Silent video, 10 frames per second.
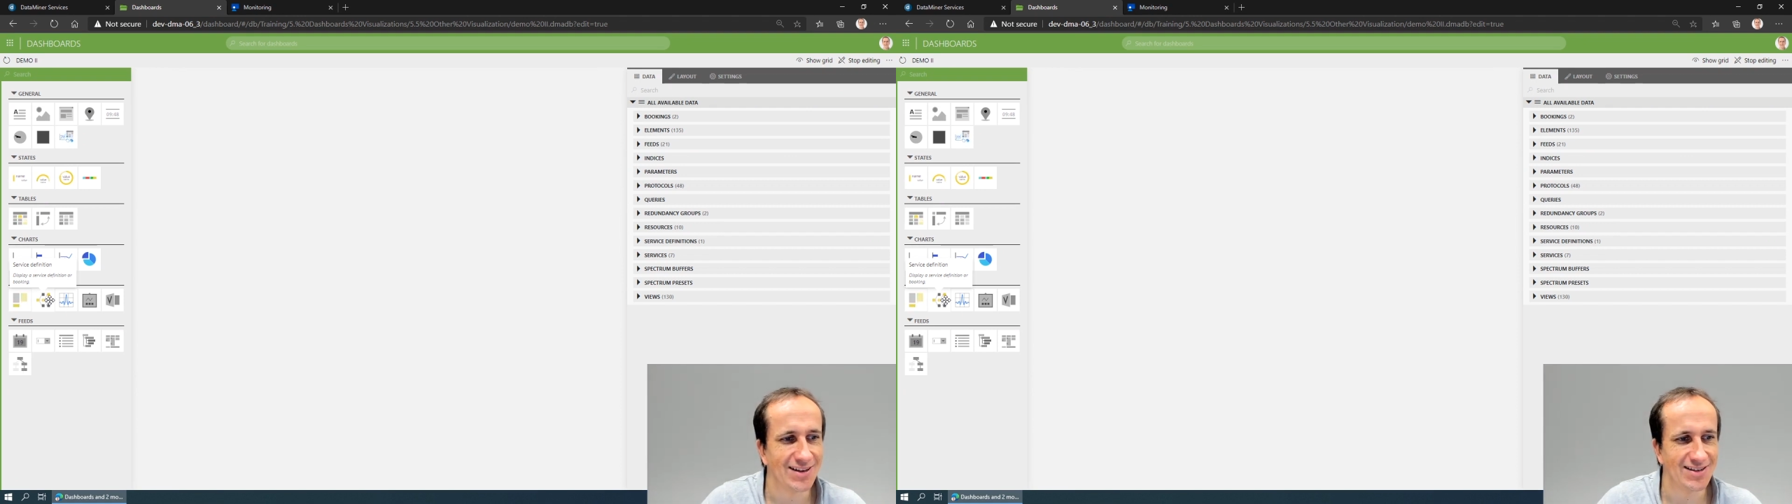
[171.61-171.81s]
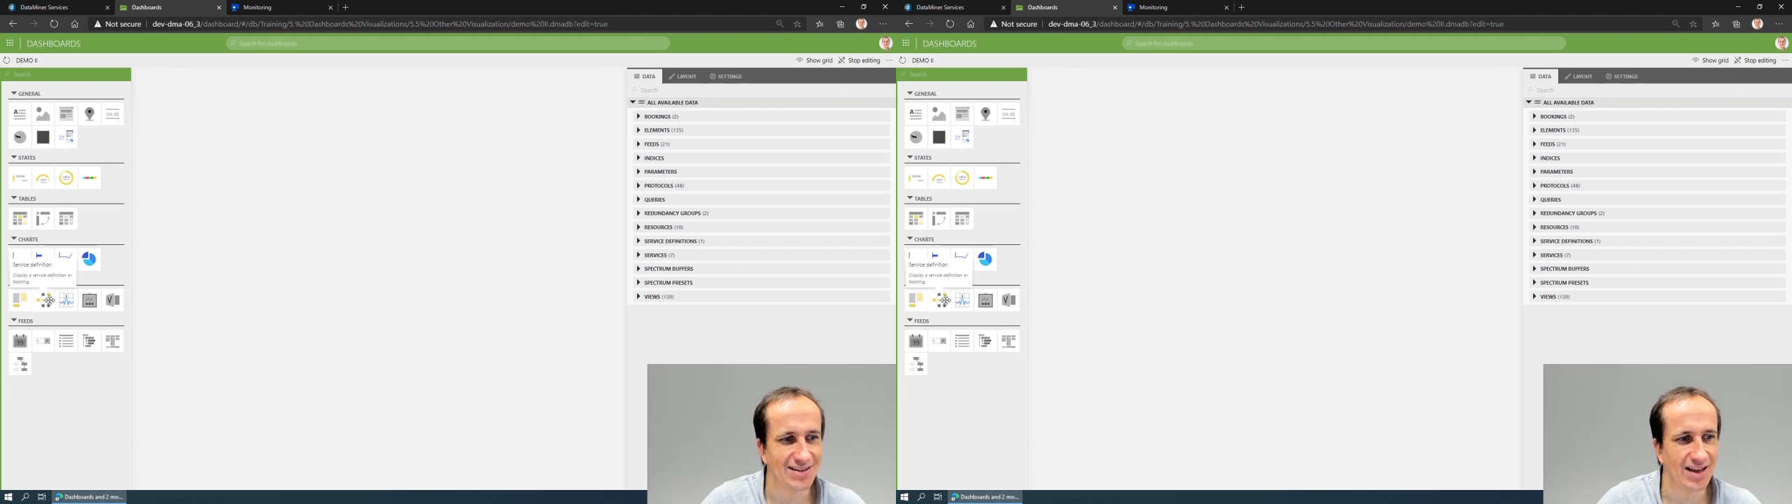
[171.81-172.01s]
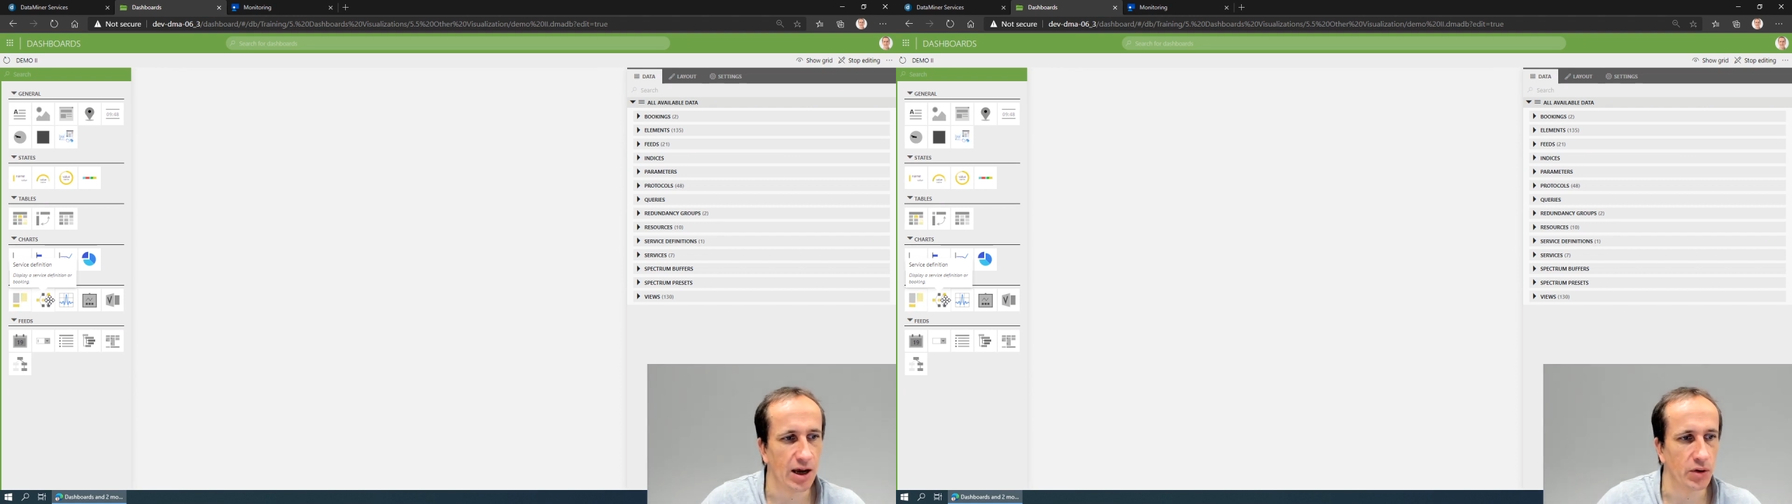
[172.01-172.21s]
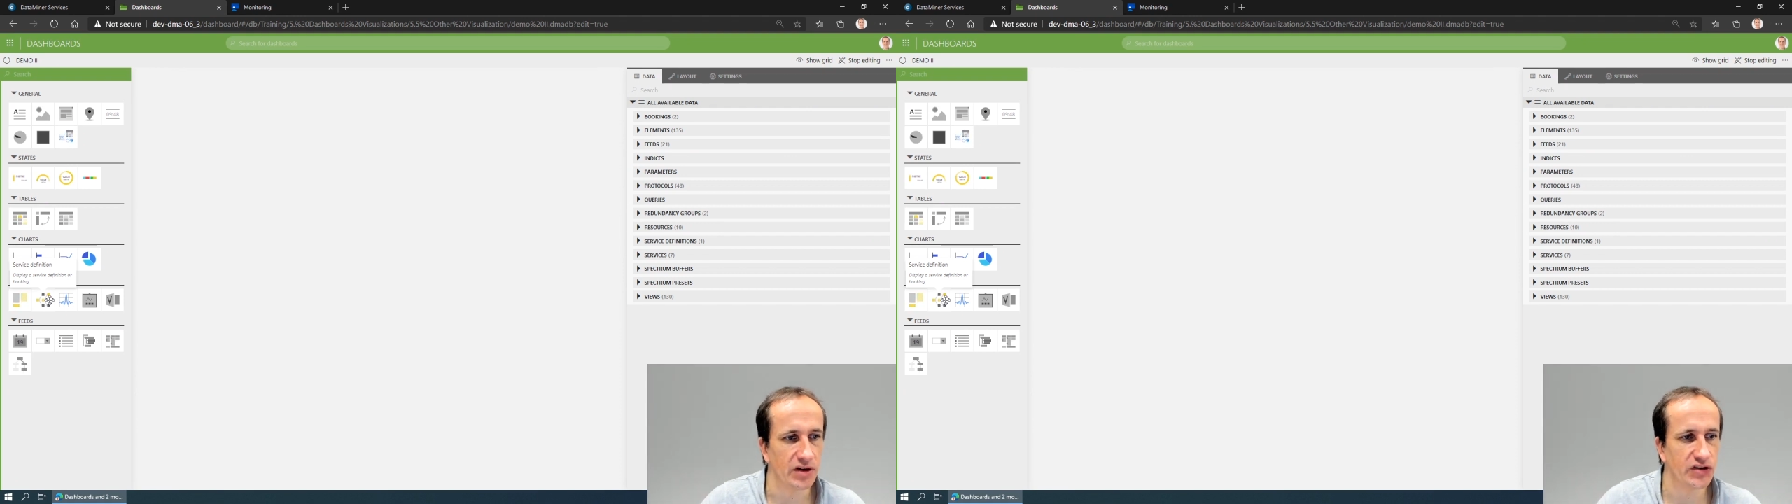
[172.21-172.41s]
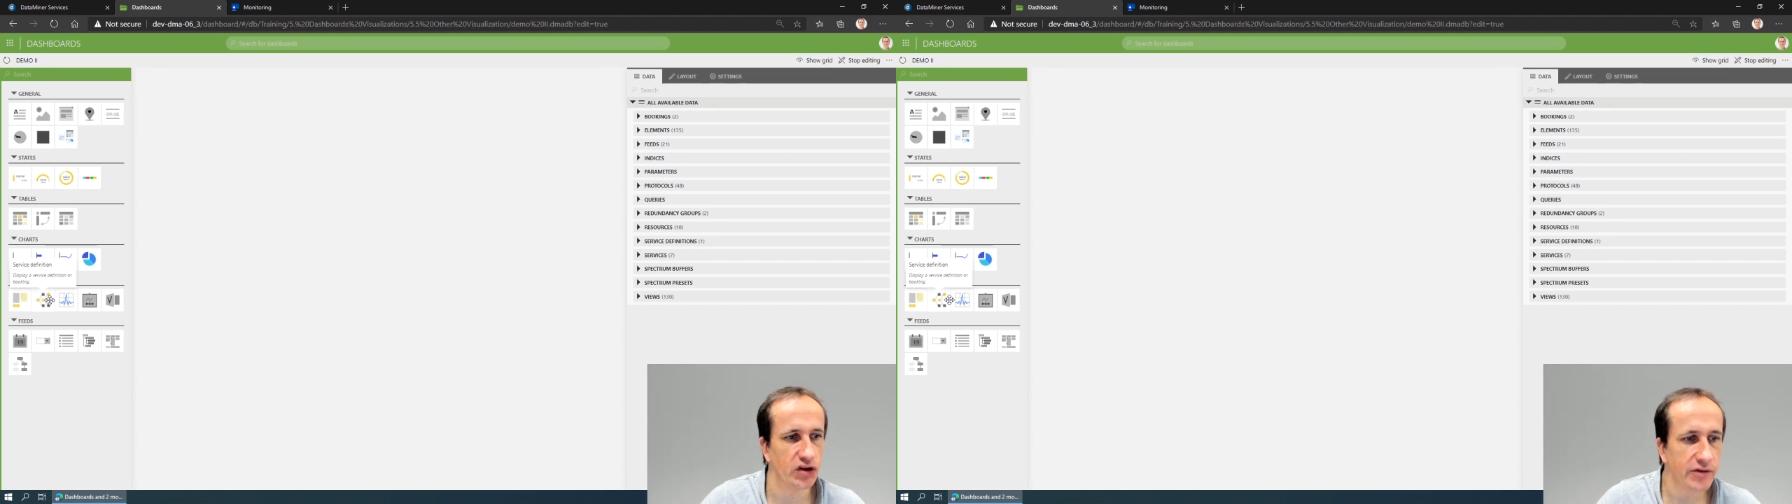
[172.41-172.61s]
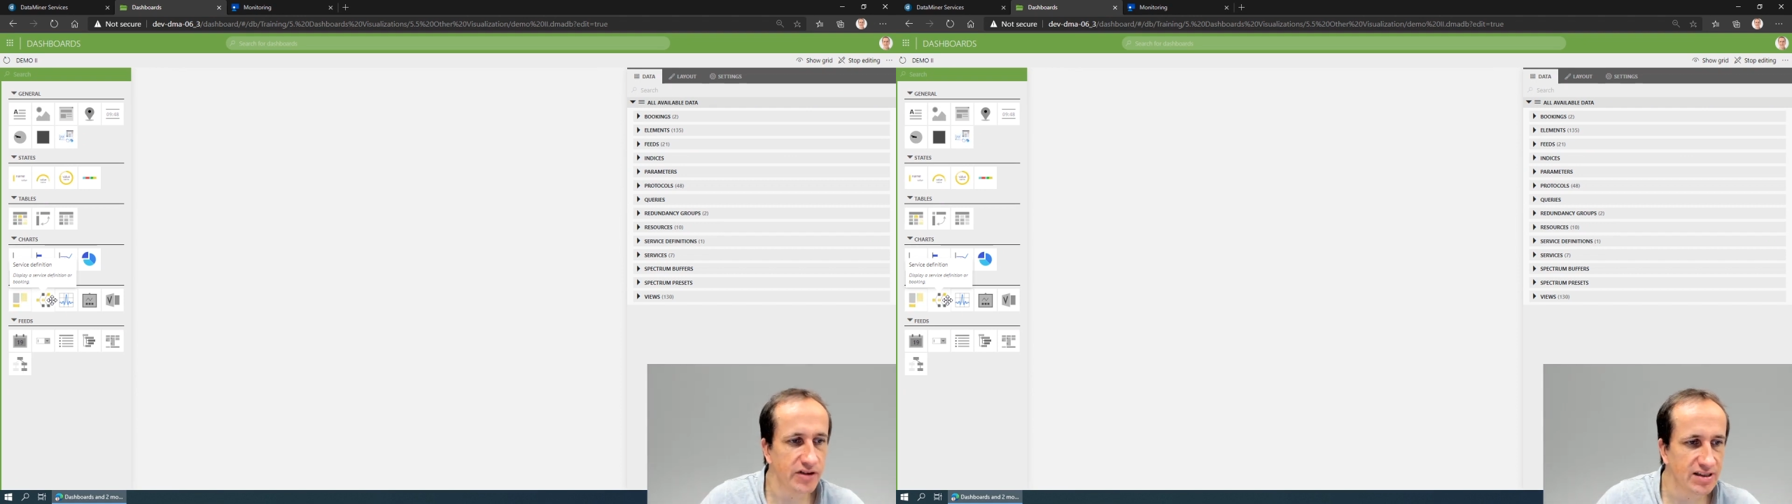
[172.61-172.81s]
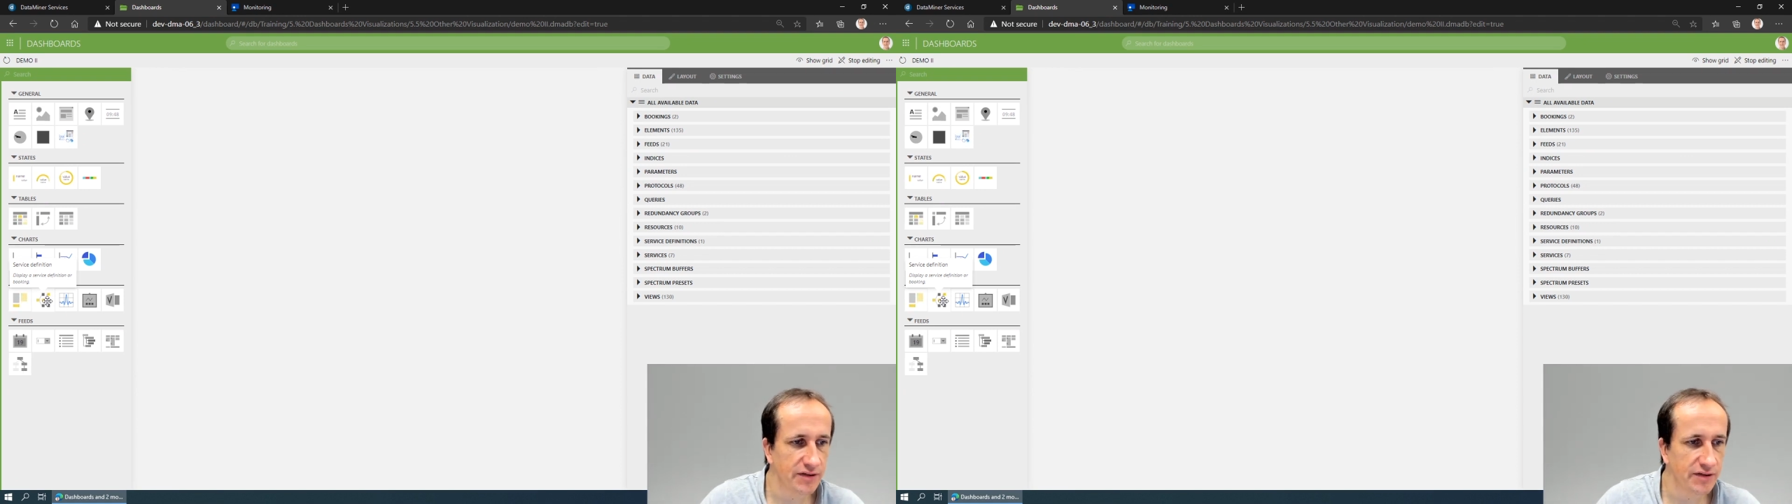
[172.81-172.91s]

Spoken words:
is our service